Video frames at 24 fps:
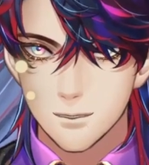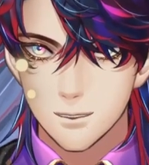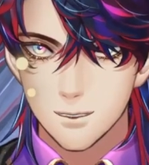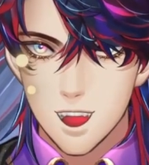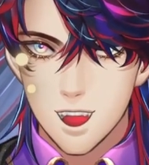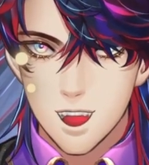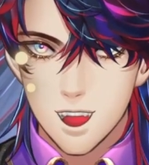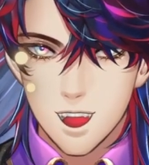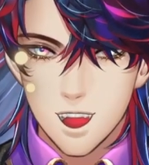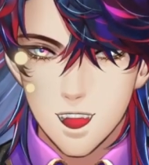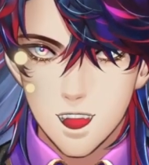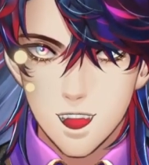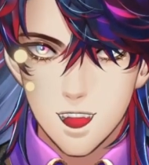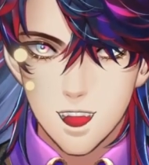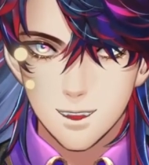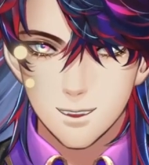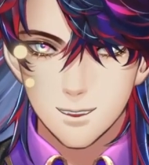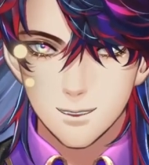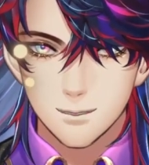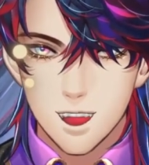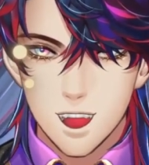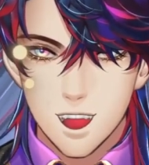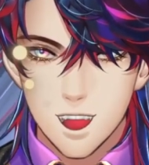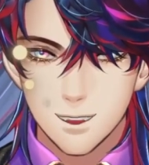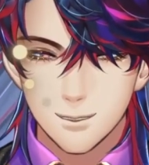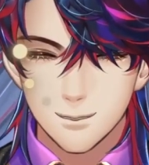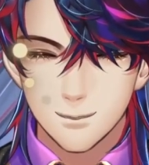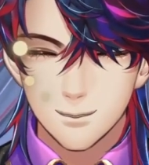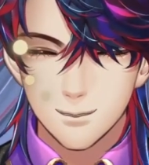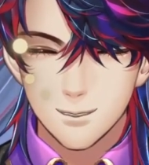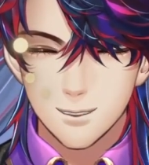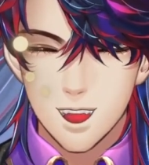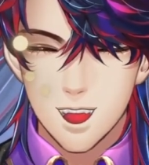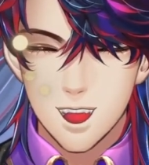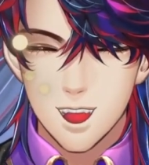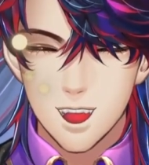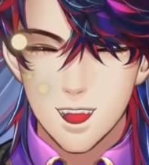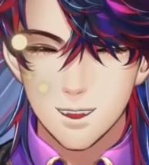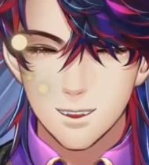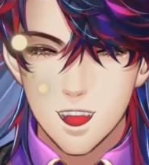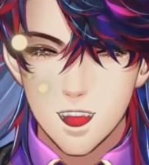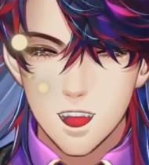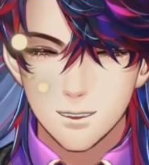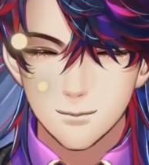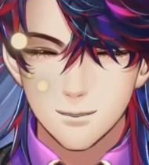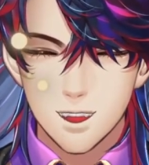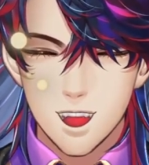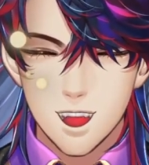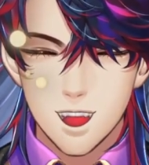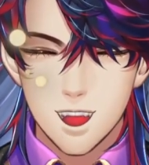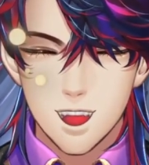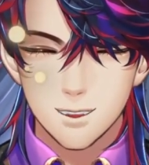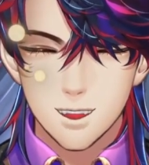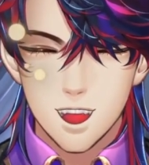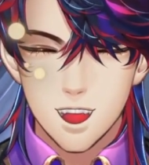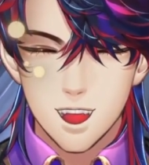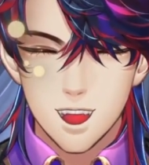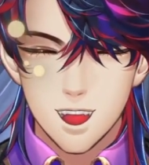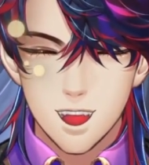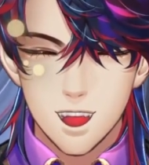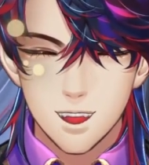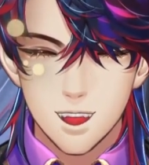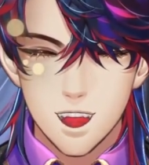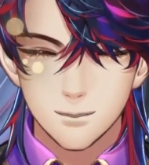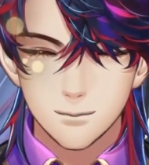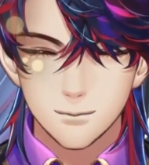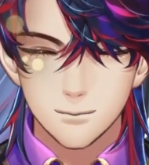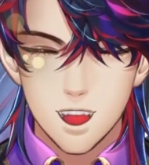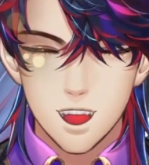I'm Ayane, and I'm a first year in charge of, this,